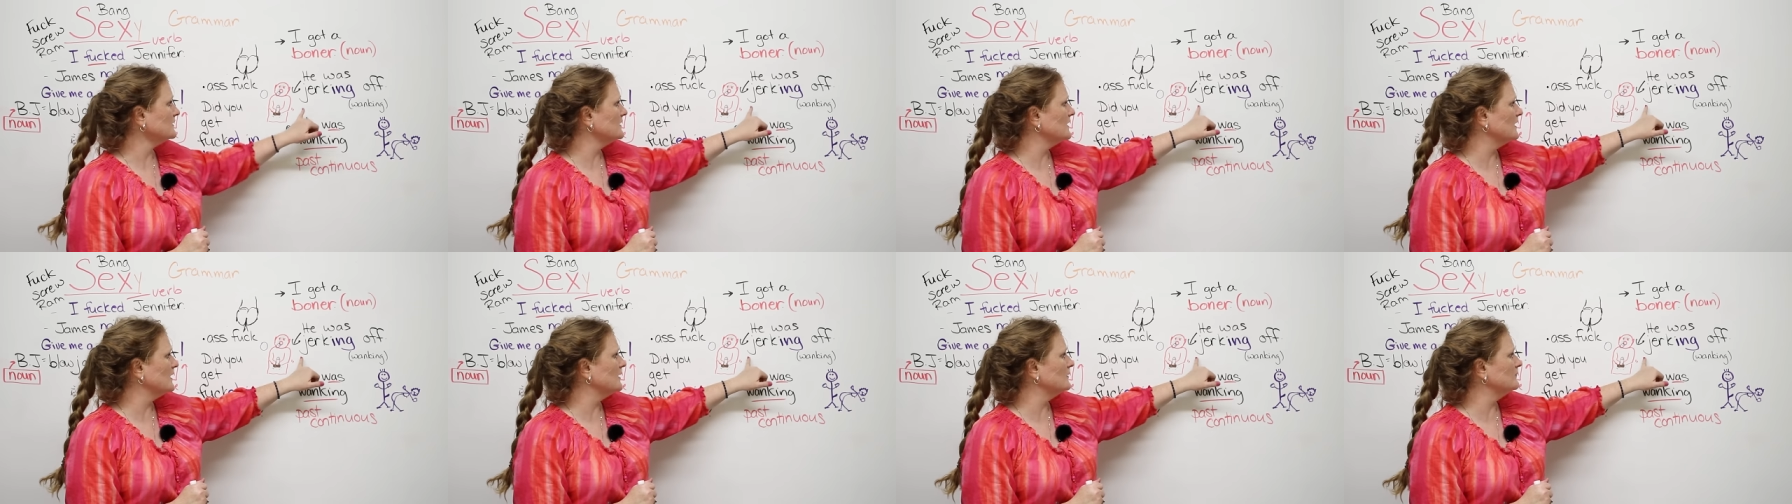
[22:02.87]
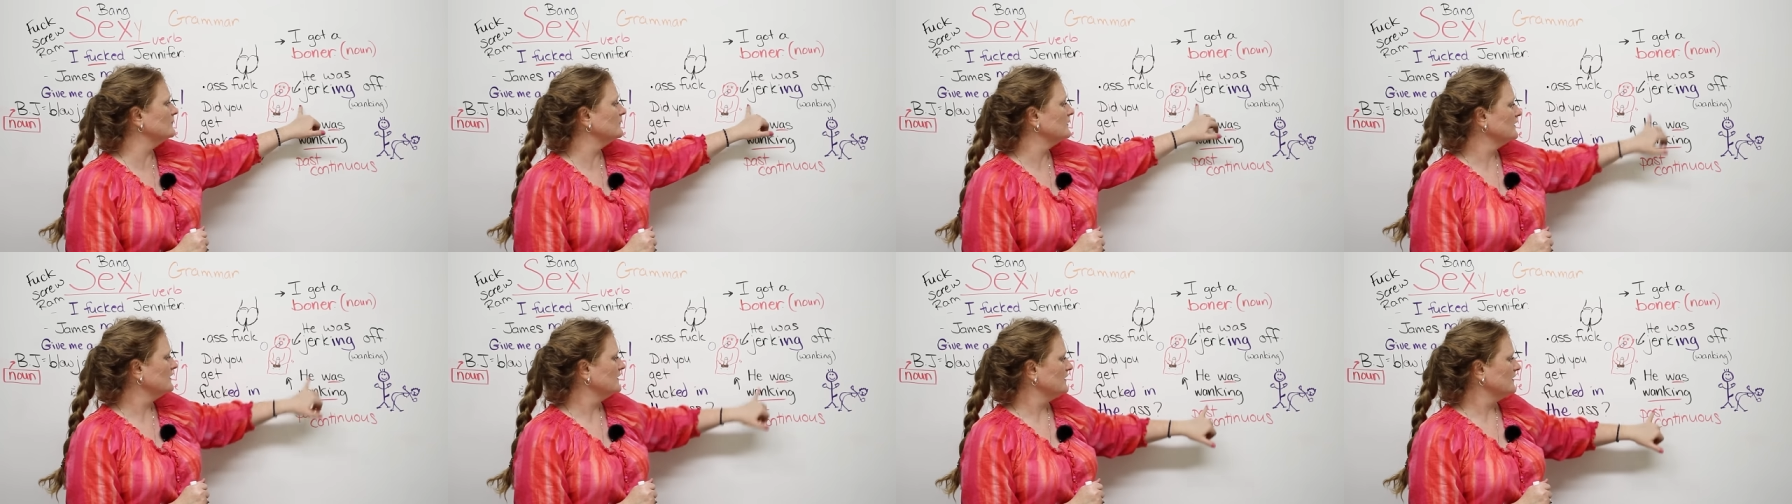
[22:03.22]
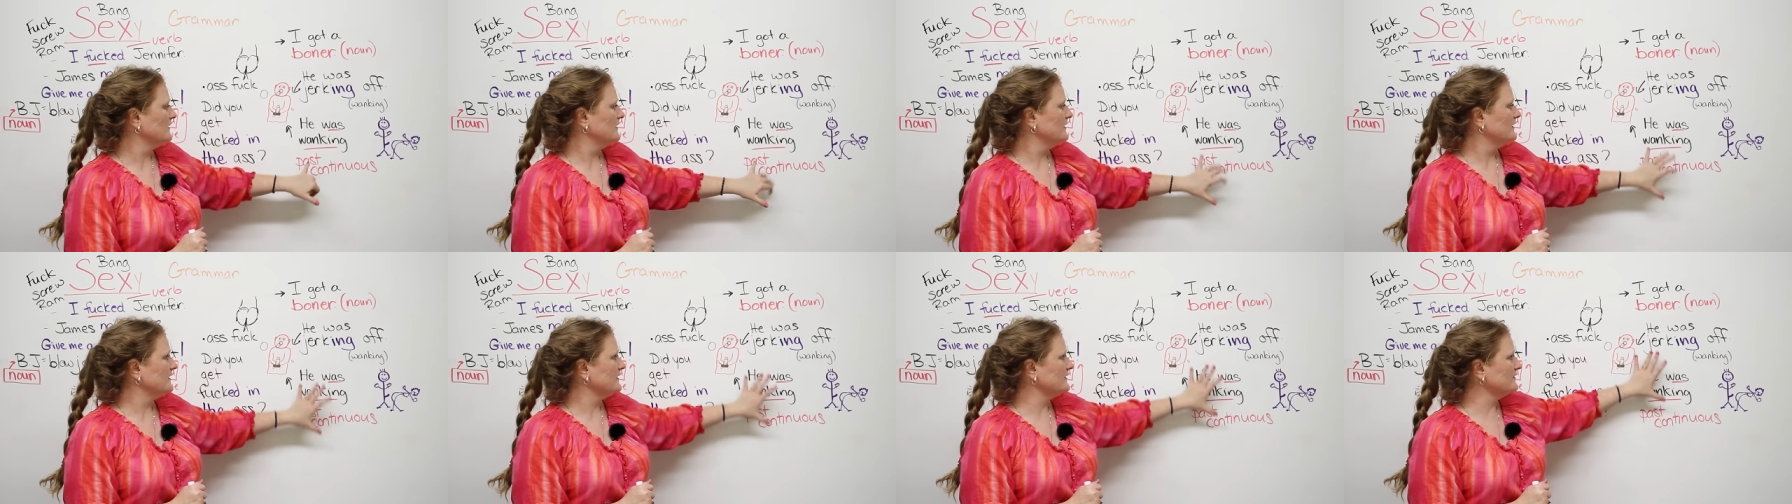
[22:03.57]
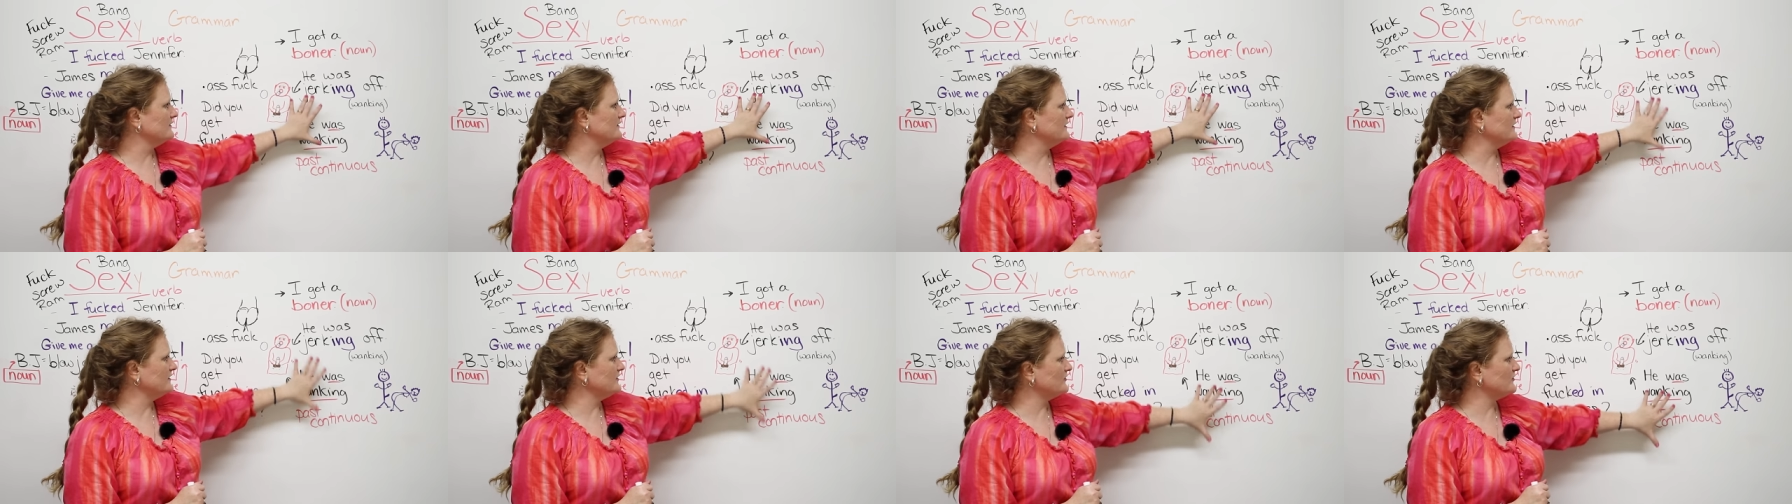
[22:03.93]
Um,
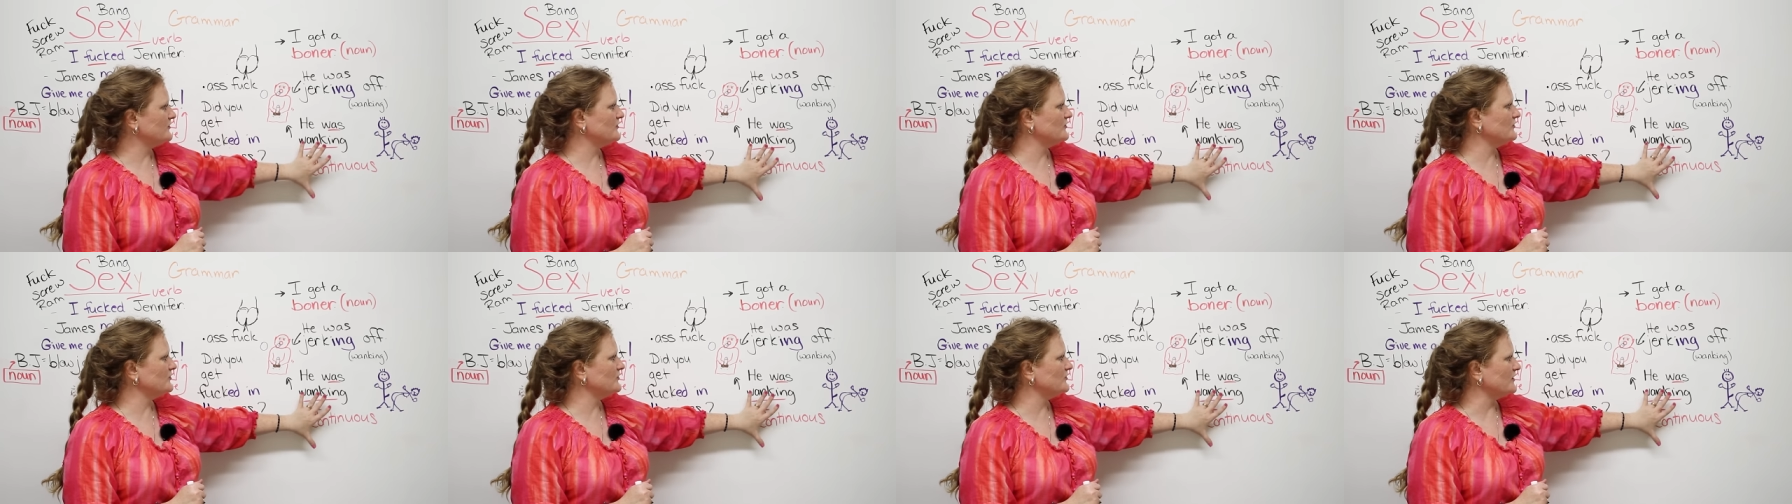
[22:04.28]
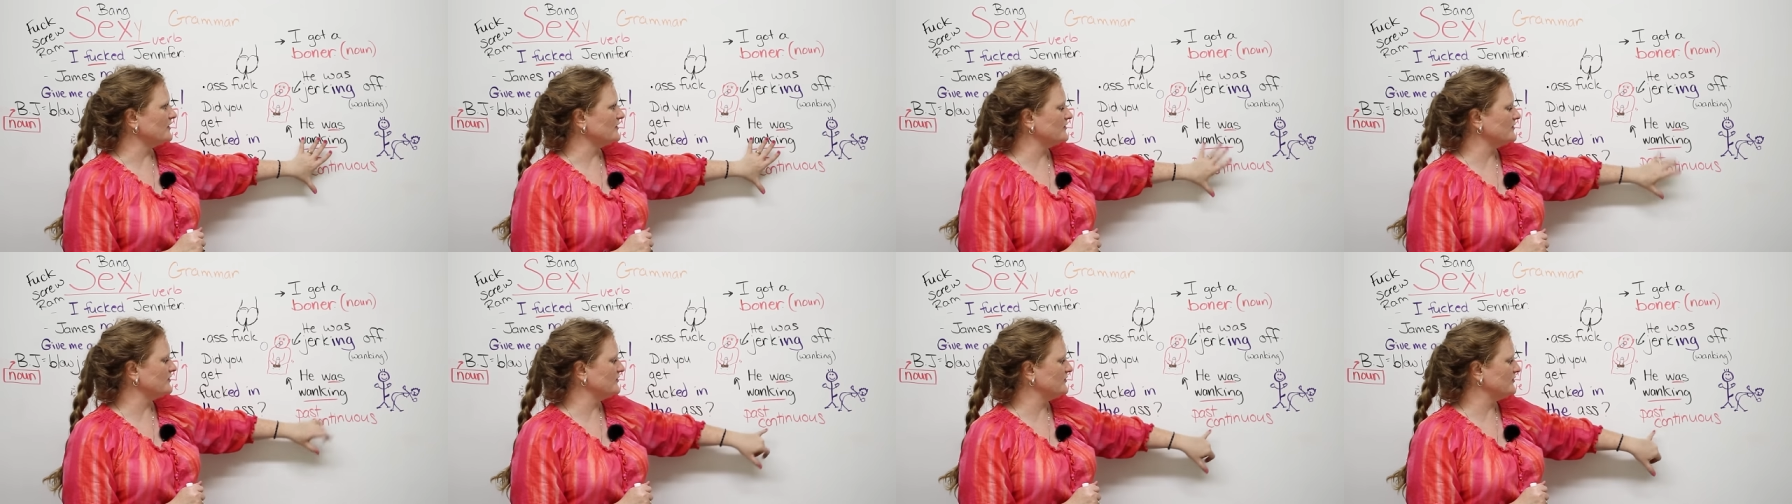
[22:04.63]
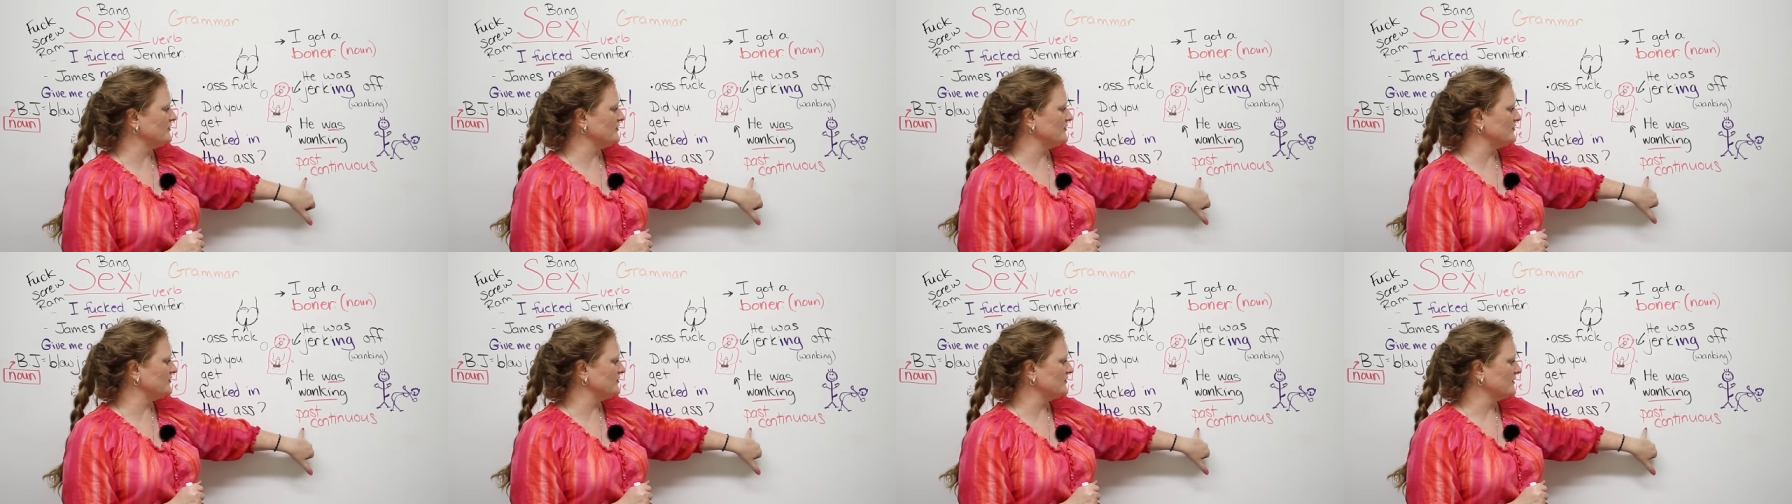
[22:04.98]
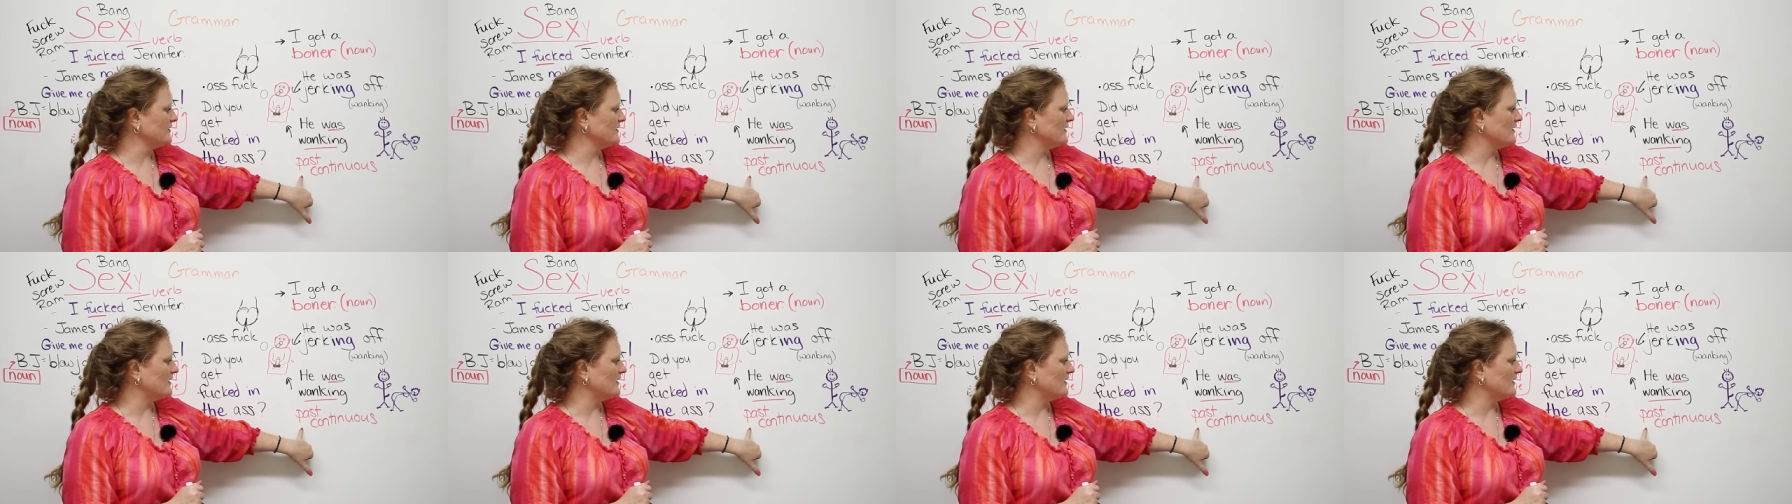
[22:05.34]
these two sentences